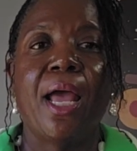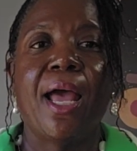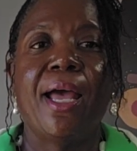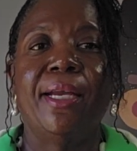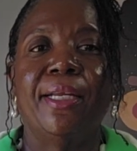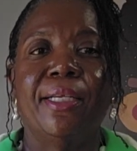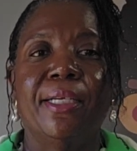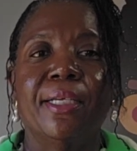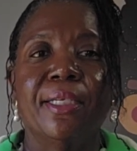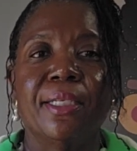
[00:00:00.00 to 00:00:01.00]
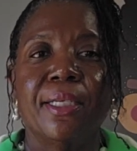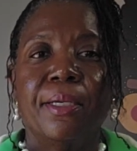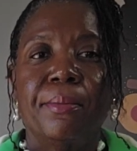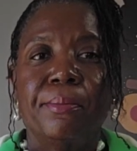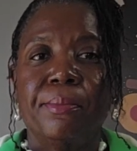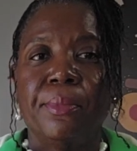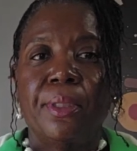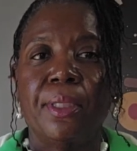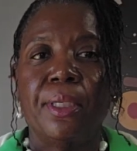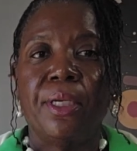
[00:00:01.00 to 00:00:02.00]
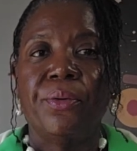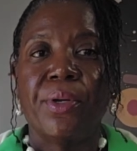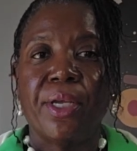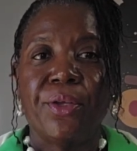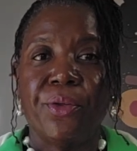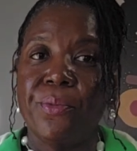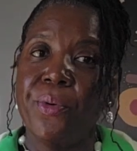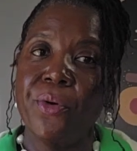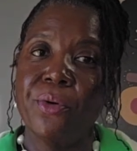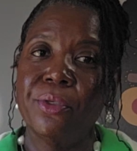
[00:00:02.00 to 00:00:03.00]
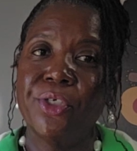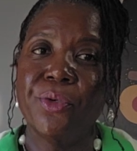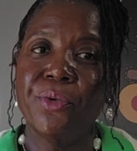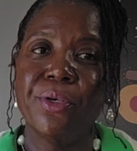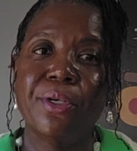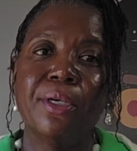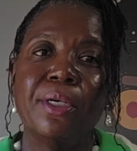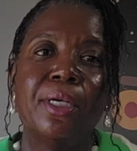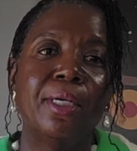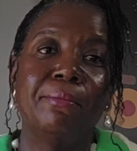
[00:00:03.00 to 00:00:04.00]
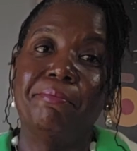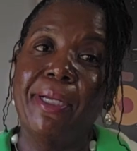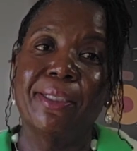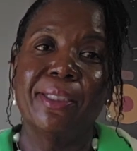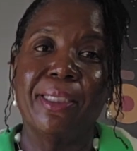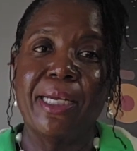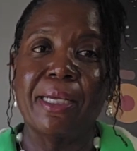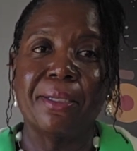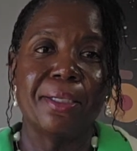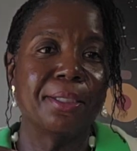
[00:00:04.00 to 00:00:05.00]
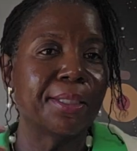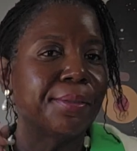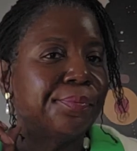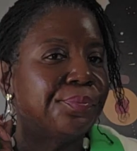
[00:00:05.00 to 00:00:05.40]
Added some irregular pearl choker, actually necklace,